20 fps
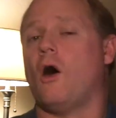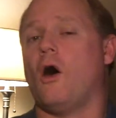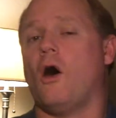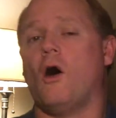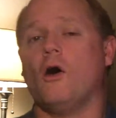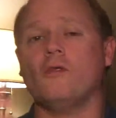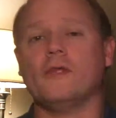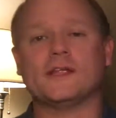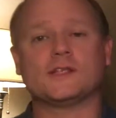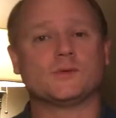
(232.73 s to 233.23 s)

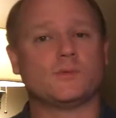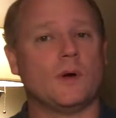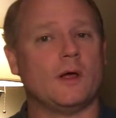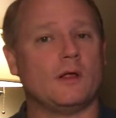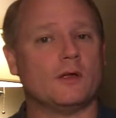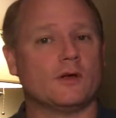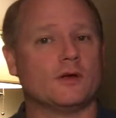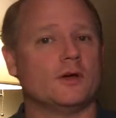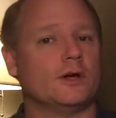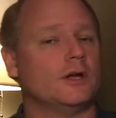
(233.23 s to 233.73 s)
all that's
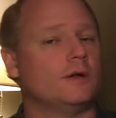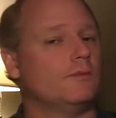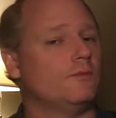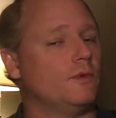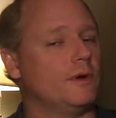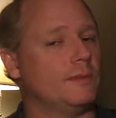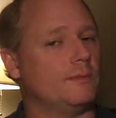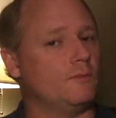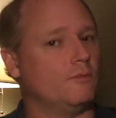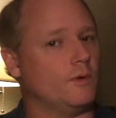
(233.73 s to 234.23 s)
well and good.
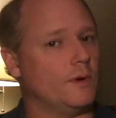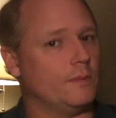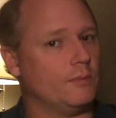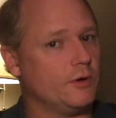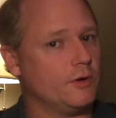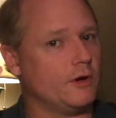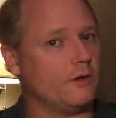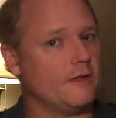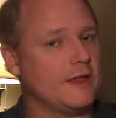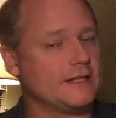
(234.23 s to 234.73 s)
We
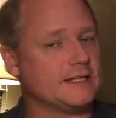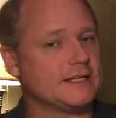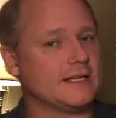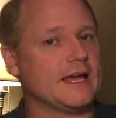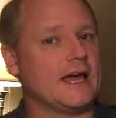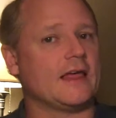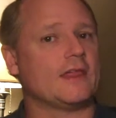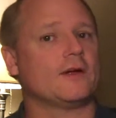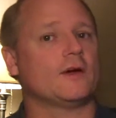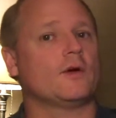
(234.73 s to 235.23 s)
put all that
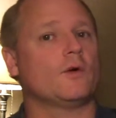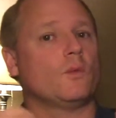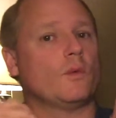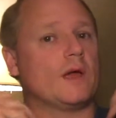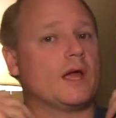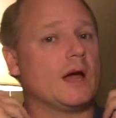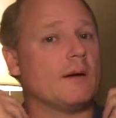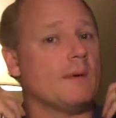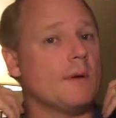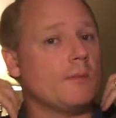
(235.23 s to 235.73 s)
together. We
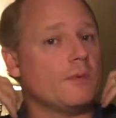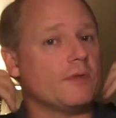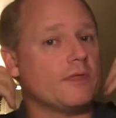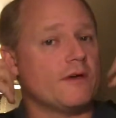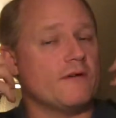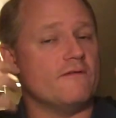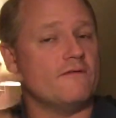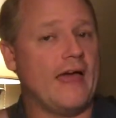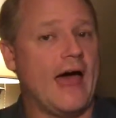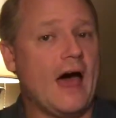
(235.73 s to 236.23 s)
come up with
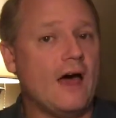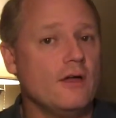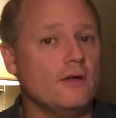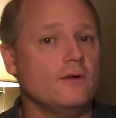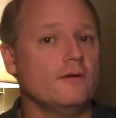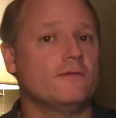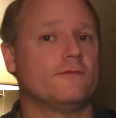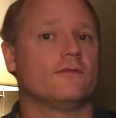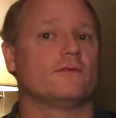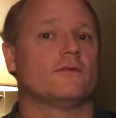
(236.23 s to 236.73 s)
a
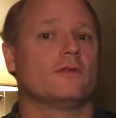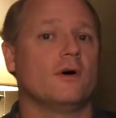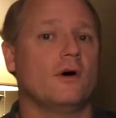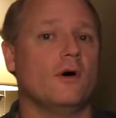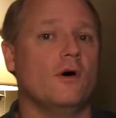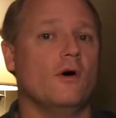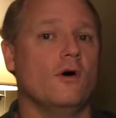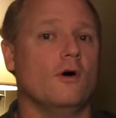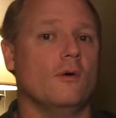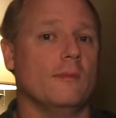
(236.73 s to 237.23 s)
value for the
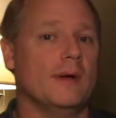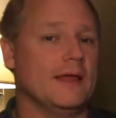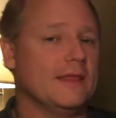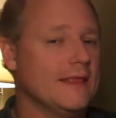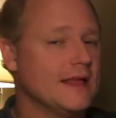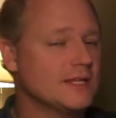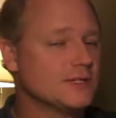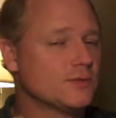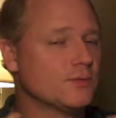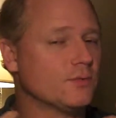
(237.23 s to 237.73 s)
home, and
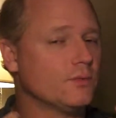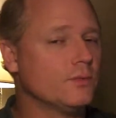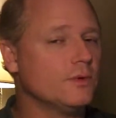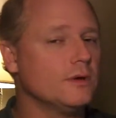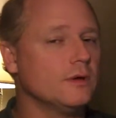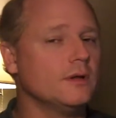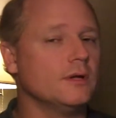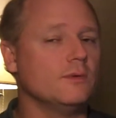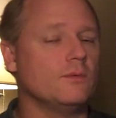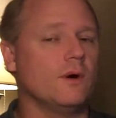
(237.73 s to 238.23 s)
that's
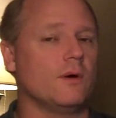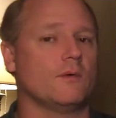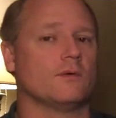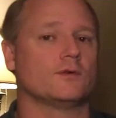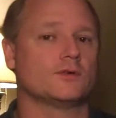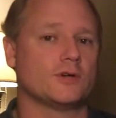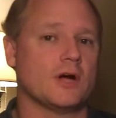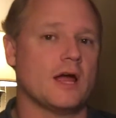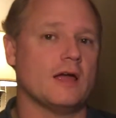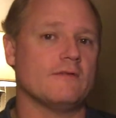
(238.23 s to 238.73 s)
really what
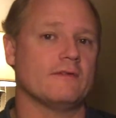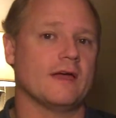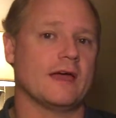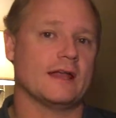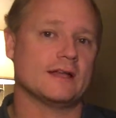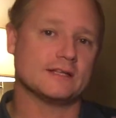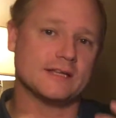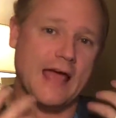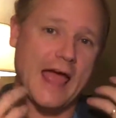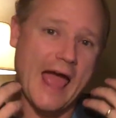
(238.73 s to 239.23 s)
we're driving
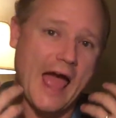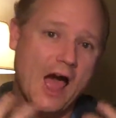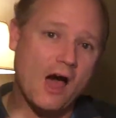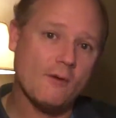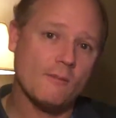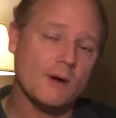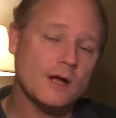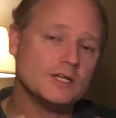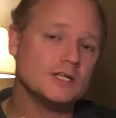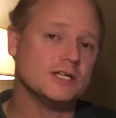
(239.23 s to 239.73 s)
at, as to how
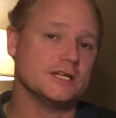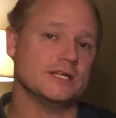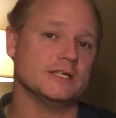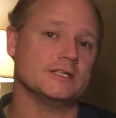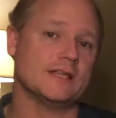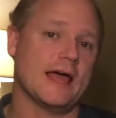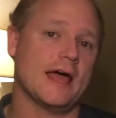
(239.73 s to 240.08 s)
much is